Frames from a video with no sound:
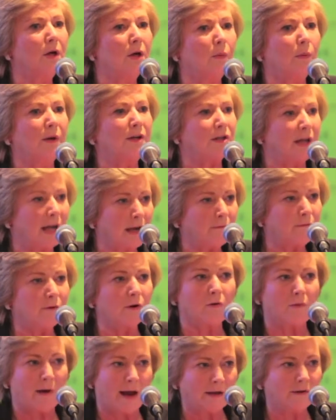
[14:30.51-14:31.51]
We take for
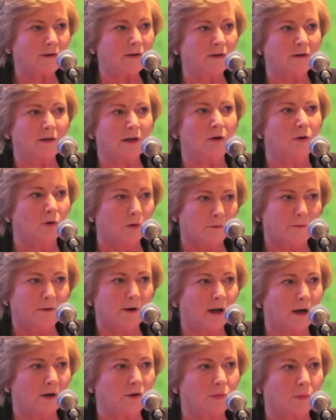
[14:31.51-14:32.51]
granted an awful
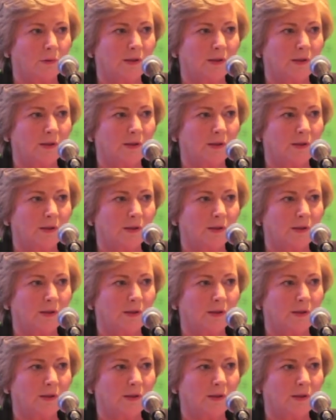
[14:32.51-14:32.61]
lot